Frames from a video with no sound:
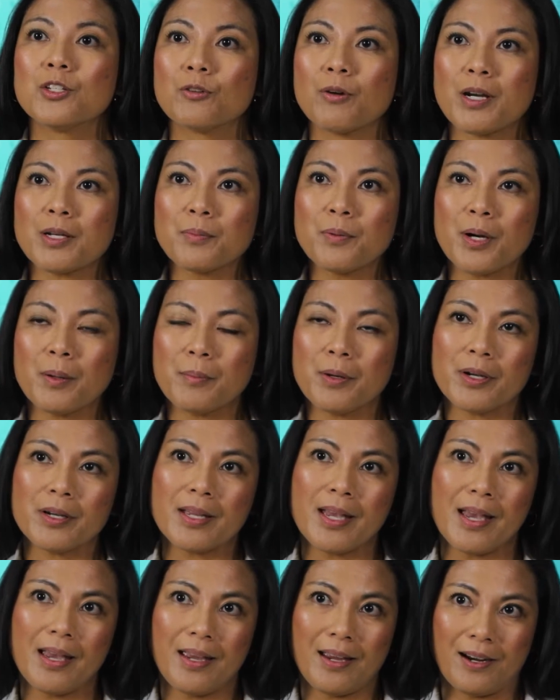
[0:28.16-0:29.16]
Direct primary
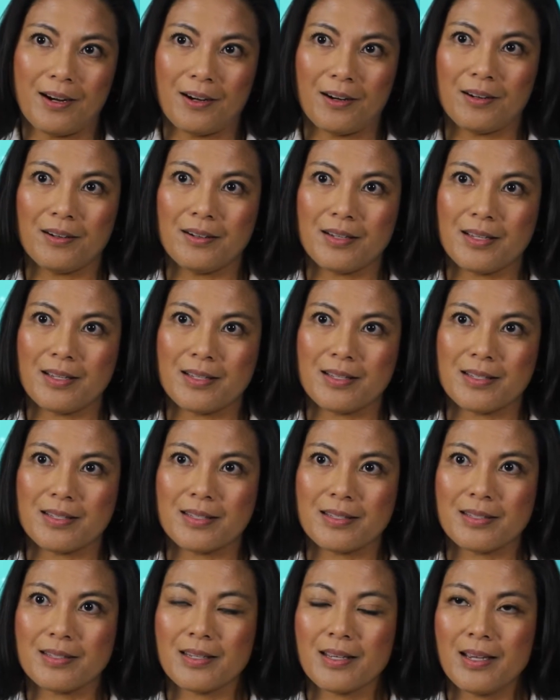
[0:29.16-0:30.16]
care
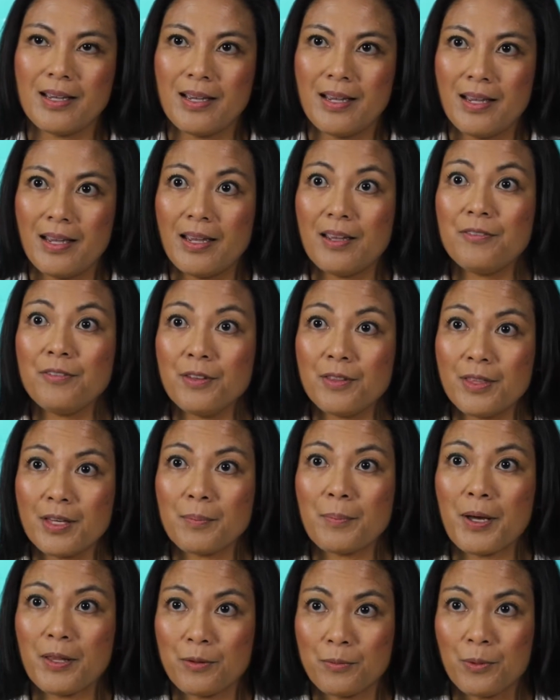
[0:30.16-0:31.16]
is, if you think
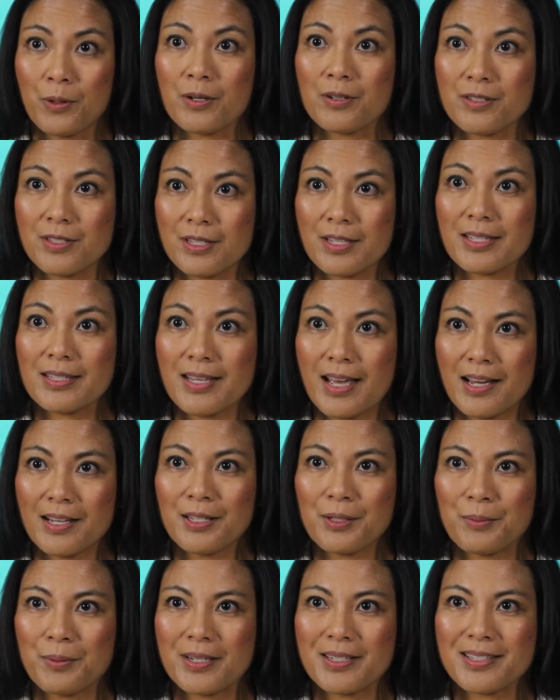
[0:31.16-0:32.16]
about the words,
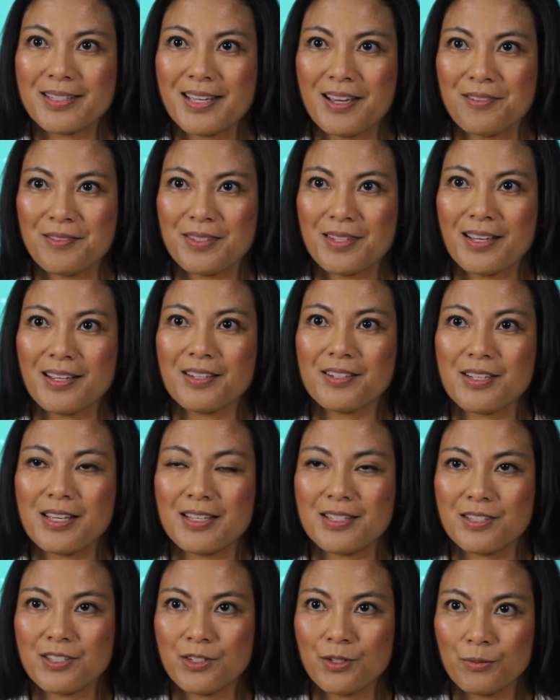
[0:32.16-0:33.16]
exactly what it sounds like.
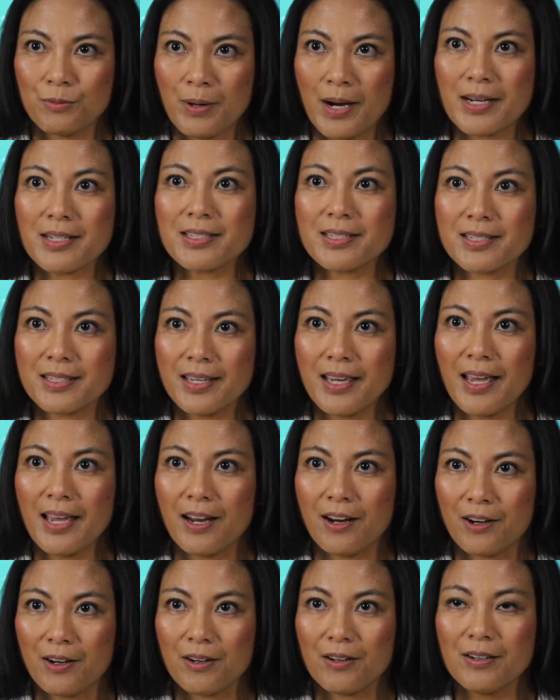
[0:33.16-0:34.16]
It's direct
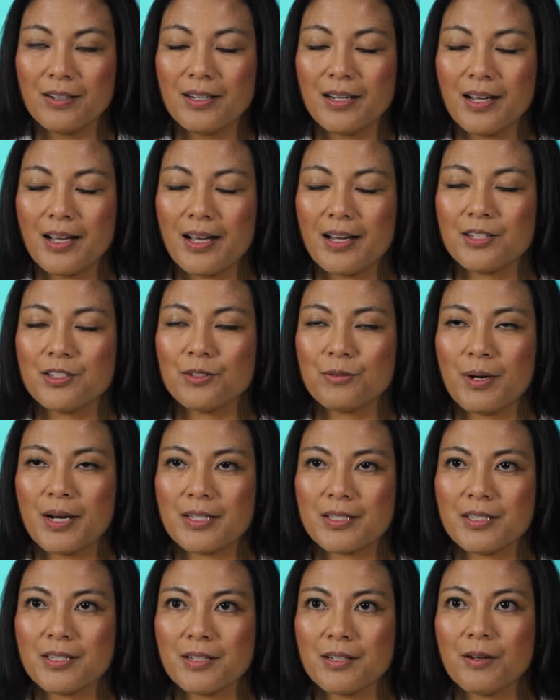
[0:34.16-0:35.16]
care, a
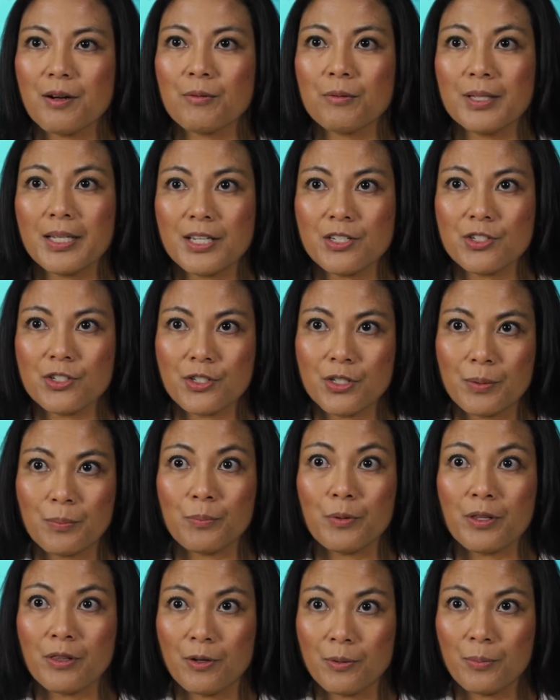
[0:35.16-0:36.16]
direct
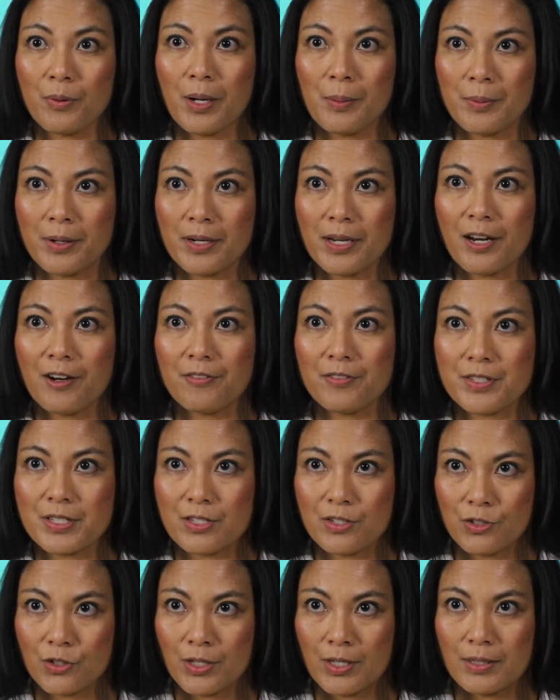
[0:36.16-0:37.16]
relationship with your primary care
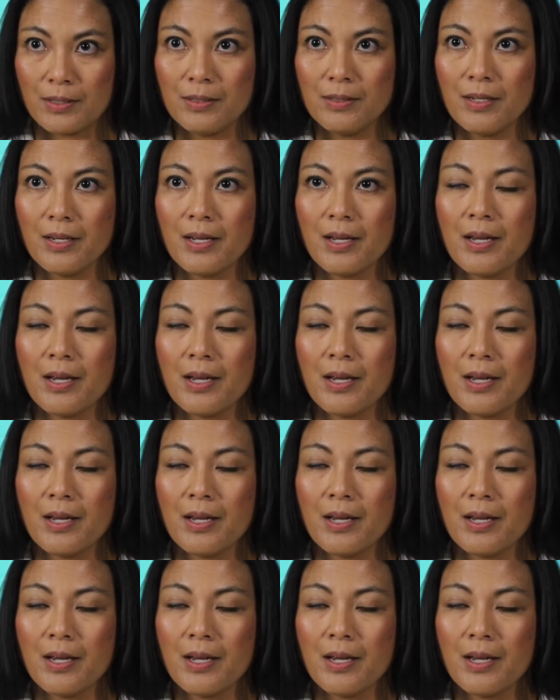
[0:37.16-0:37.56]
physician.